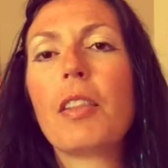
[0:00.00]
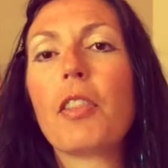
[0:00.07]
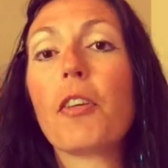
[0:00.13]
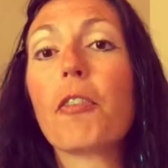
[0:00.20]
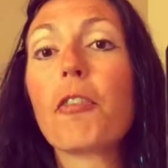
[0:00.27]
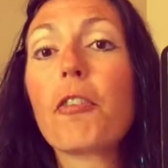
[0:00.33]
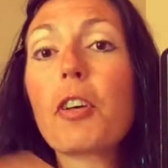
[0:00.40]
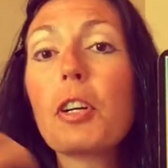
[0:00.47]

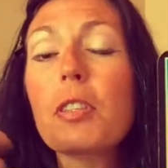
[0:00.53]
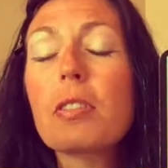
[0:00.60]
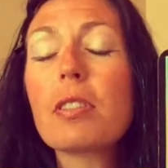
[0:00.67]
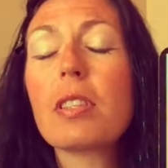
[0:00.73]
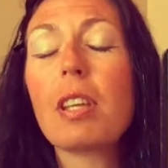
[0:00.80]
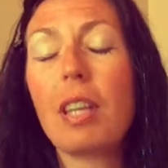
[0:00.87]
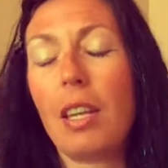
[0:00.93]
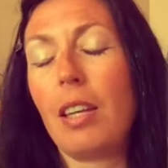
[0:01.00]
The
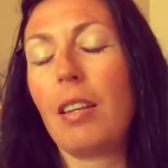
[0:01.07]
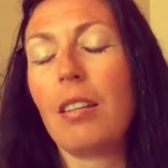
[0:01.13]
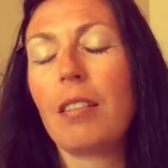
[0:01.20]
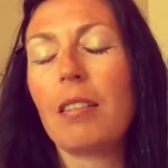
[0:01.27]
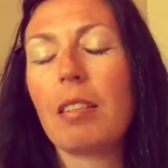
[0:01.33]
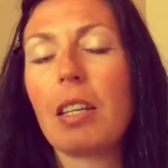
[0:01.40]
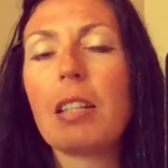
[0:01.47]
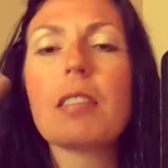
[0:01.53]
first
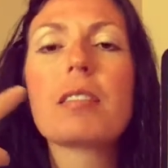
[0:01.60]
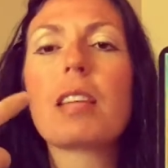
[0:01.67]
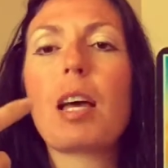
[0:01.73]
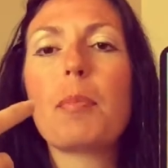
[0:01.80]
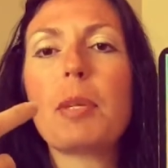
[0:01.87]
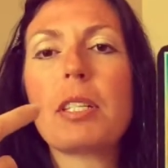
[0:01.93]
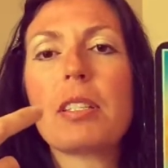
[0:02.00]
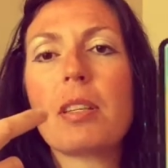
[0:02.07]
thing that is
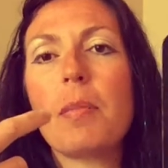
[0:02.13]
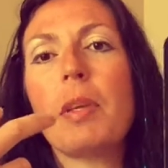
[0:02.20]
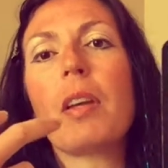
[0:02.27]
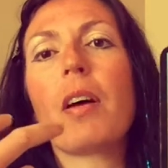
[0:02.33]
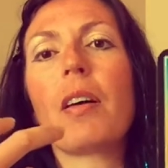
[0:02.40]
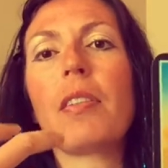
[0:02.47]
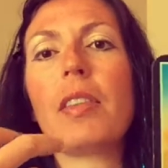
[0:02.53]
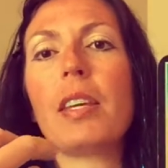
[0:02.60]
coming to me
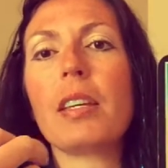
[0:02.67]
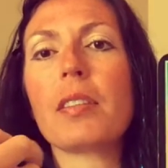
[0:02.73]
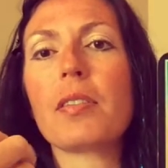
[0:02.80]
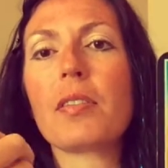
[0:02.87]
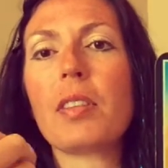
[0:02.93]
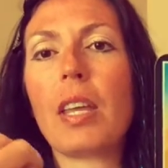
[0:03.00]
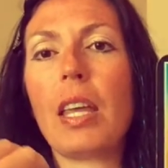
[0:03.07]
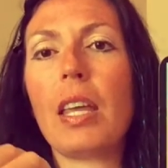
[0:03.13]
on
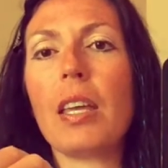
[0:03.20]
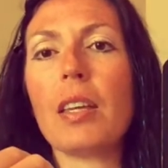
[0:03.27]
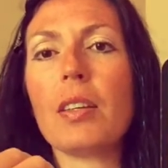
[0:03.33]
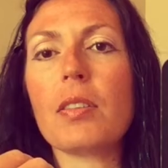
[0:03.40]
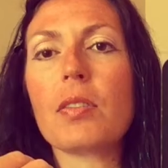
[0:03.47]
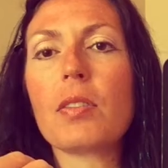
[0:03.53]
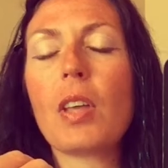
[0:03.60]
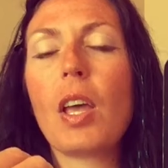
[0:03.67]
this
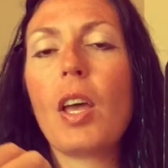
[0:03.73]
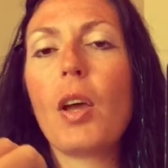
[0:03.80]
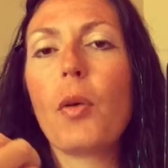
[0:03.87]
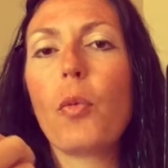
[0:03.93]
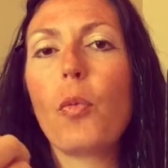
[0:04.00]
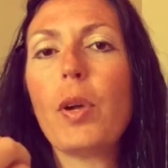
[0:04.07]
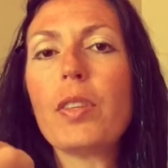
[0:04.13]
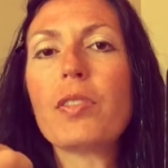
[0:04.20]
is
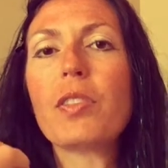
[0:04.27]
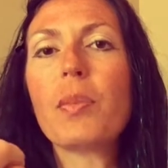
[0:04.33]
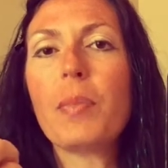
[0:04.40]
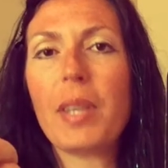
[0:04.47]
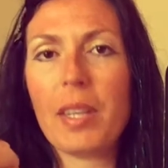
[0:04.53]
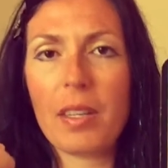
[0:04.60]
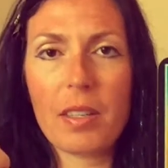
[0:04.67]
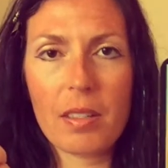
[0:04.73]
wisdom
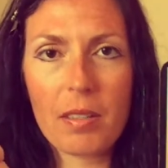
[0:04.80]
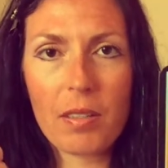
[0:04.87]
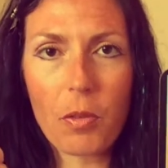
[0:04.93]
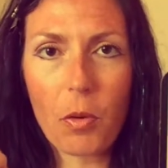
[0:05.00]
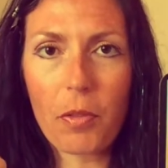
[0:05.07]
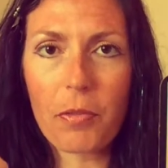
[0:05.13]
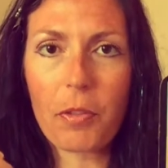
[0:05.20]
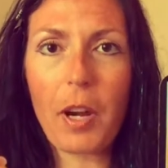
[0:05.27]
is
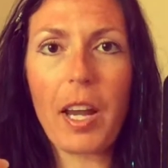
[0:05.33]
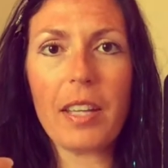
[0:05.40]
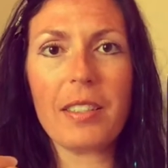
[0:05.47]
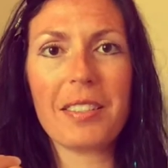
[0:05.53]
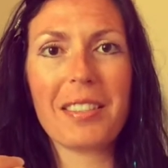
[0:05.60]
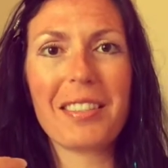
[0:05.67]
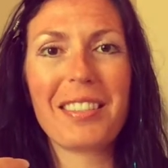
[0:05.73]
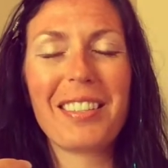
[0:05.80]
your
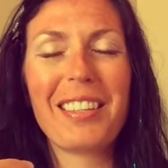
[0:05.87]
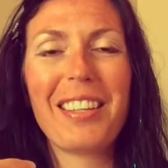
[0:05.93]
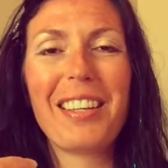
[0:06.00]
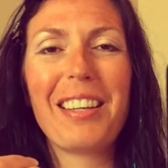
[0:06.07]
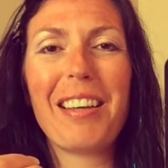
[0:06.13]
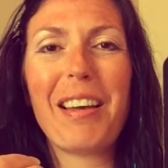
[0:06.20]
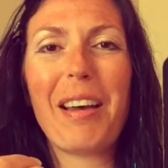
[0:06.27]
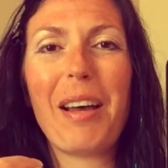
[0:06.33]
friend.
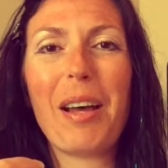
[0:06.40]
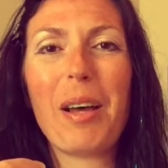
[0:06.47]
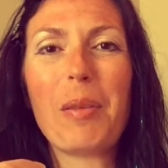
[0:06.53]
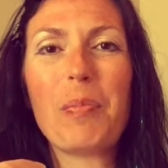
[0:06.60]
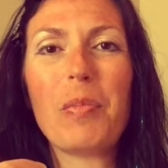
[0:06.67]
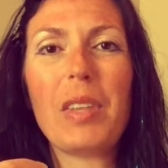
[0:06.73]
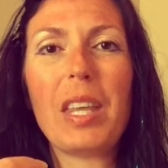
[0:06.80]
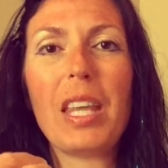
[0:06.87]

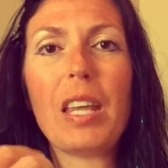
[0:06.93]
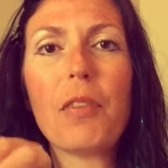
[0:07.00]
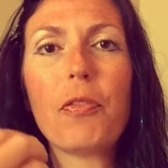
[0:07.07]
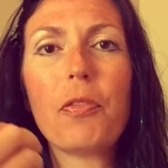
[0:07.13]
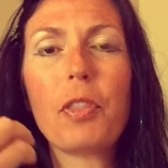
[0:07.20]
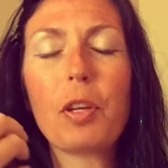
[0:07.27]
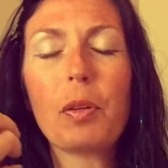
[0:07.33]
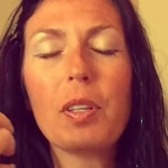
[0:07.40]

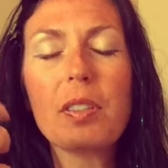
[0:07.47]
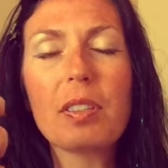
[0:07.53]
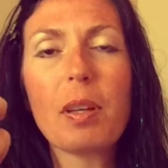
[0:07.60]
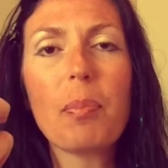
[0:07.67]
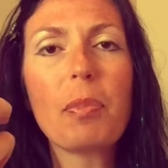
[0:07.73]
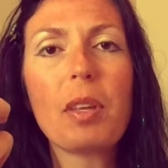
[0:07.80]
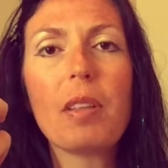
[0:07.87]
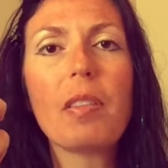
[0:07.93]
If there is
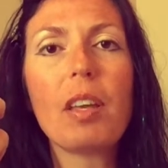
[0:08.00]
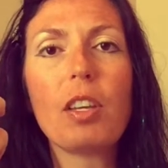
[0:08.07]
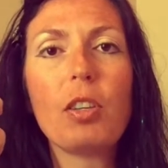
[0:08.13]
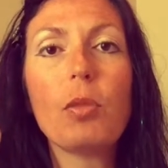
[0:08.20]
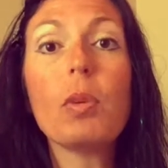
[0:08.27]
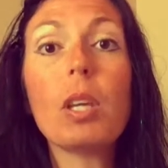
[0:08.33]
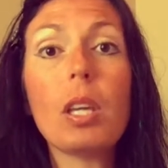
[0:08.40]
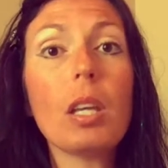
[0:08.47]
something that
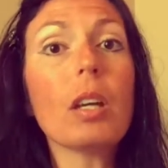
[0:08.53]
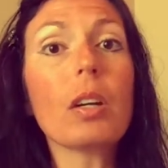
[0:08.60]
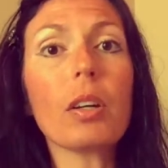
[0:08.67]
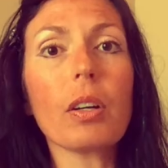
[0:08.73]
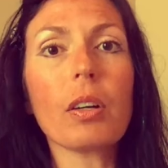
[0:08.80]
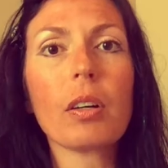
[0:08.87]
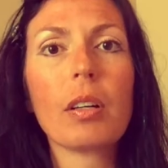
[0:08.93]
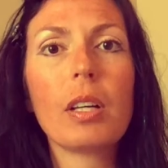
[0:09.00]
you
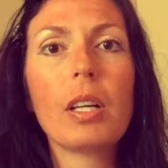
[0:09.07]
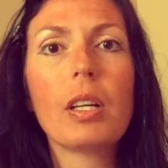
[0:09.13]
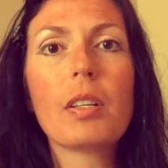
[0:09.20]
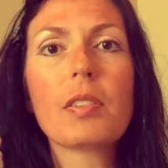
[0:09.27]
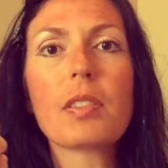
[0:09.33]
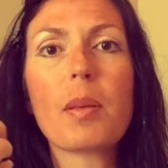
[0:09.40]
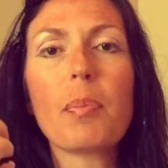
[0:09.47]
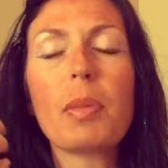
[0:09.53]
hear,
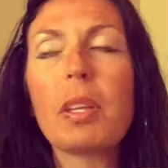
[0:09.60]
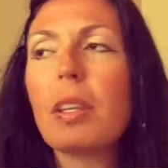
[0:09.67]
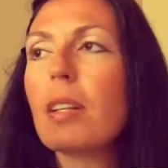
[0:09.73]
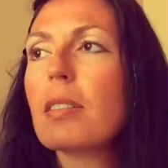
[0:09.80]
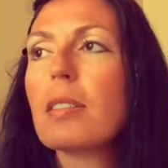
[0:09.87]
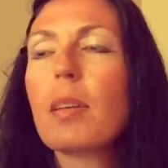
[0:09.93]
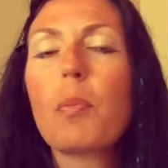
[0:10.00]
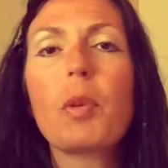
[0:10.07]
something
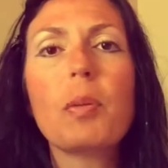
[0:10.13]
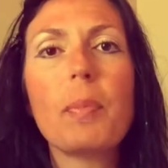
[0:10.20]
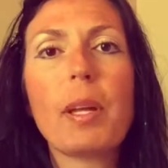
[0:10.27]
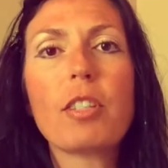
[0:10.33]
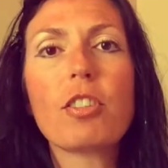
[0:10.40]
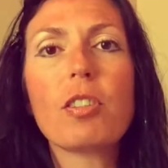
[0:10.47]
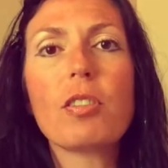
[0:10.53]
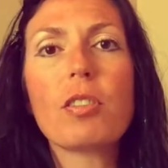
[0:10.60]
that someone
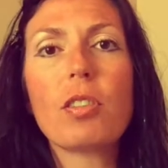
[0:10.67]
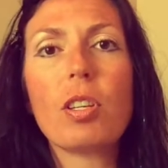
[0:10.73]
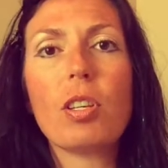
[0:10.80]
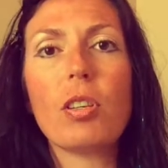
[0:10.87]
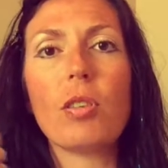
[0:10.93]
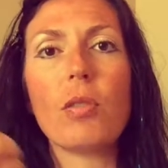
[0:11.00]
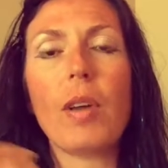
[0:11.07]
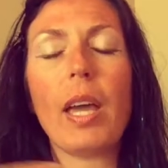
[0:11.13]
mentions to
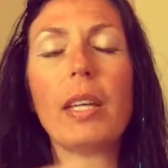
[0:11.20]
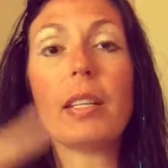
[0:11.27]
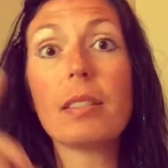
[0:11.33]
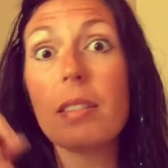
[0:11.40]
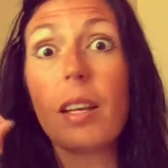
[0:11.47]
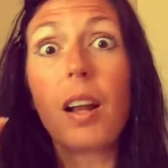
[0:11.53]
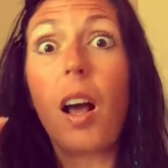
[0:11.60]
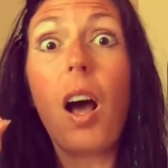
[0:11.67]
you, and
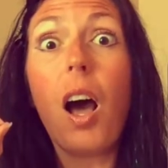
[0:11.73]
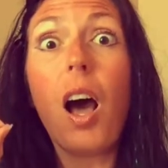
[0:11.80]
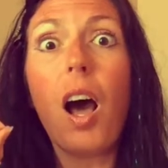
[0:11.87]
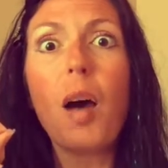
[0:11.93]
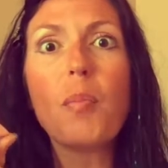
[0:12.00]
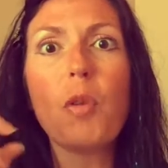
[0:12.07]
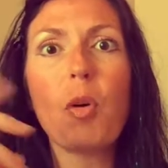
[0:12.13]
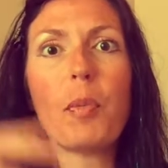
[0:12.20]
it's an
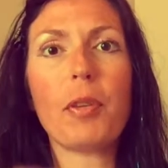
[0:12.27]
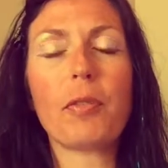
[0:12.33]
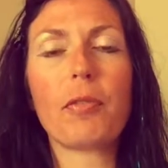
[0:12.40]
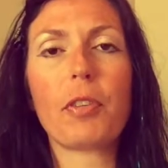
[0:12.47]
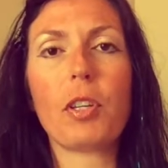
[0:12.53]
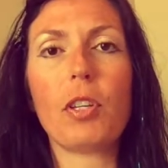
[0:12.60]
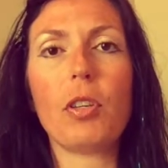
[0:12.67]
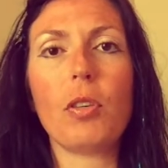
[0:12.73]
aha moment
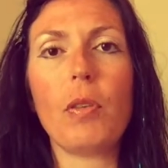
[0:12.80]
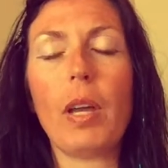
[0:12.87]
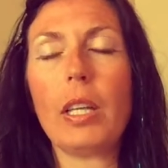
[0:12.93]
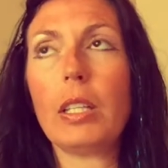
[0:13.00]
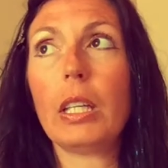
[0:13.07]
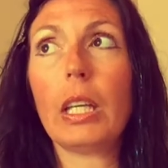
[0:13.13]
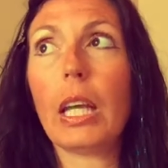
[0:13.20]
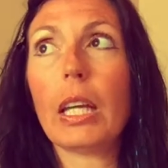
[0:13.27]
for you,
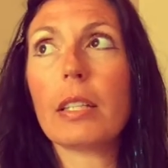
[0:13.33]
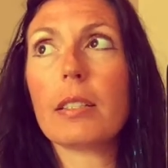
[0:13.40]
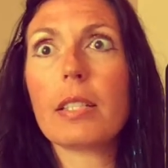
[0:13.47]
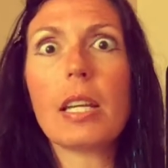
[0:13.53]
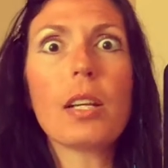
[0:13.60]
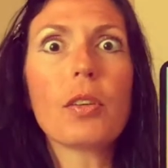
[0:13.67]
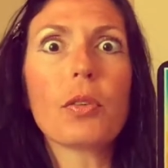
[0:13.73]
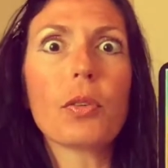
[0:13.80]
and you get
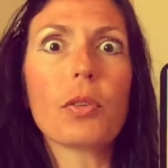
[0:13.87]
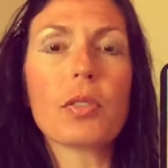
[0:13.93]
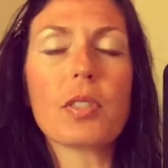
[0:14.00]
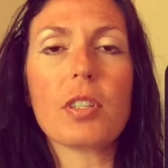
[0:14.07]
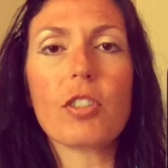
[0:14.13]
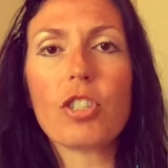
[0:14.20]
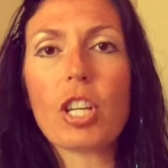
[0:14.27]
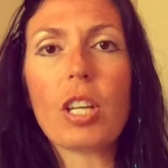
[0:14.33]
tingles
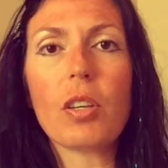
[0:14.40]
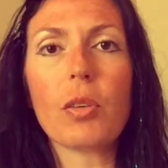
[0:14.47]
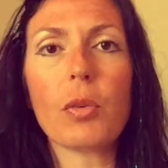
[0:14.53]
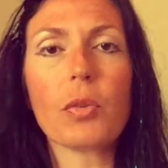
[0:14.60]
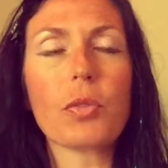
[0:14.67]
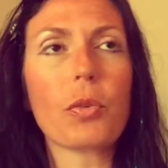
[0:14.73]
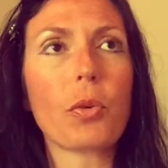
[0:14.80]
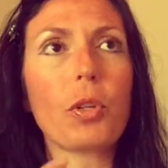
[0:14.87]
and
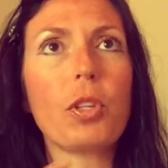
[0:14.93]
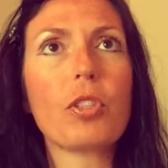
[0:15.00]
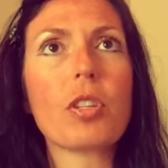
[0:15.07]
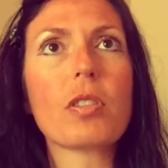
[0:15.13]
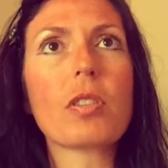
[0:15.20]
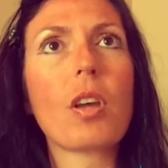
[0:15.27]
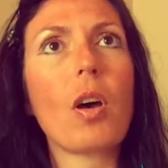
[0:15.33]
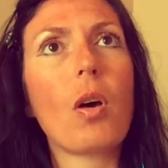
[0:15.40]
chills, or you
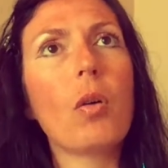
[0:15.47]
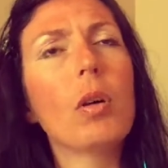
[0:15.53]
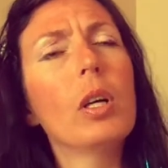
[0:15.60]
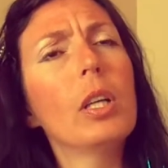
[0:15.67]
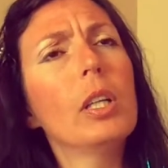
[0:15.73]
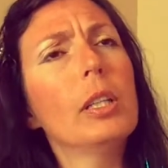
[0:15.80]
just go,